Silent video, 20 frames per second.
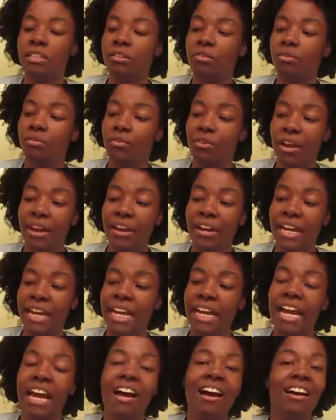It's
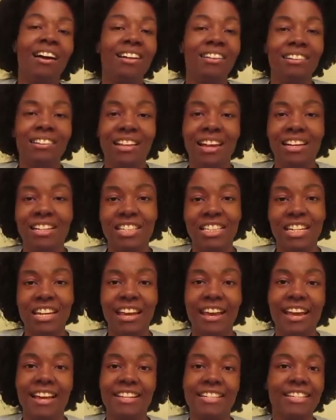very
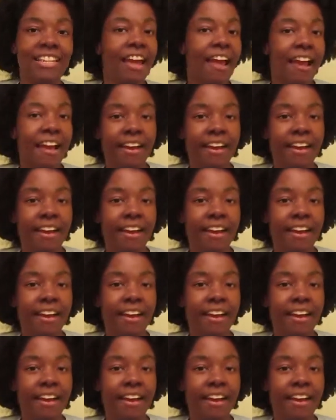luscious,